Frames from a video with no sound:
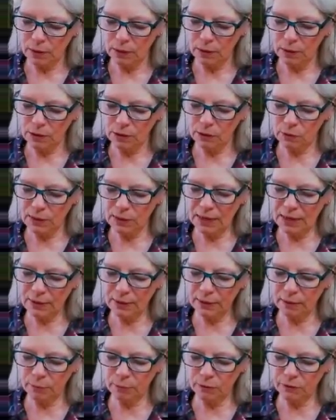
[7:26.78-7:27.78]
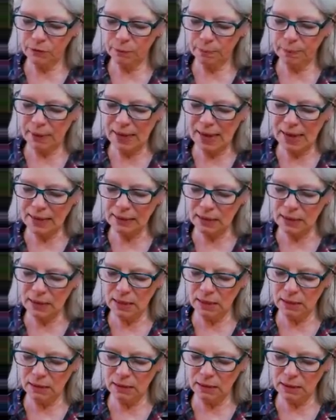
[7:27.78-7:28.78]
So now I can move it back
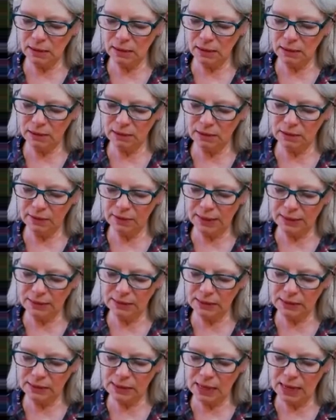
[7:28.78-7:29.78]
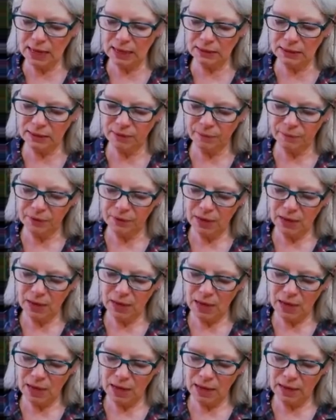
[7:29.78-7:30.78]
in to that slot
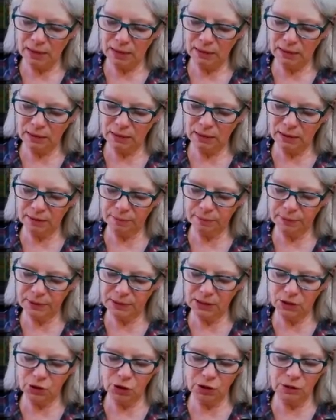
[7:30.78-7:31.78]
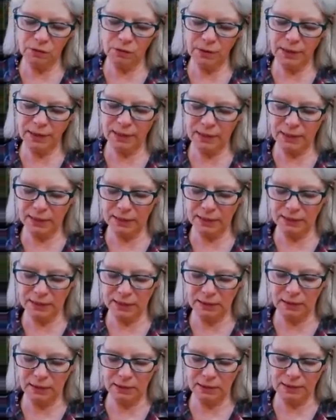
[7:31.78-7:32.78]
and get it positioned right. I guess I
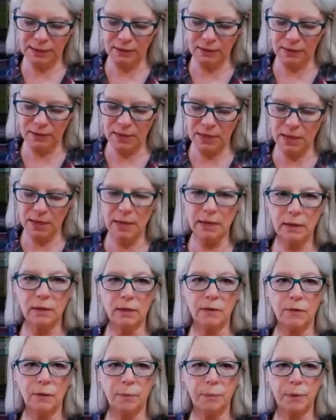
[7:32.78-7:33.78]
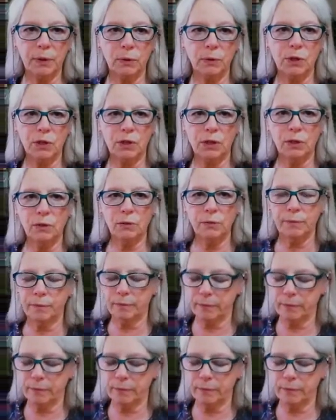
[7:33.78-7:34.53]
need it down on the end of the Post-it note.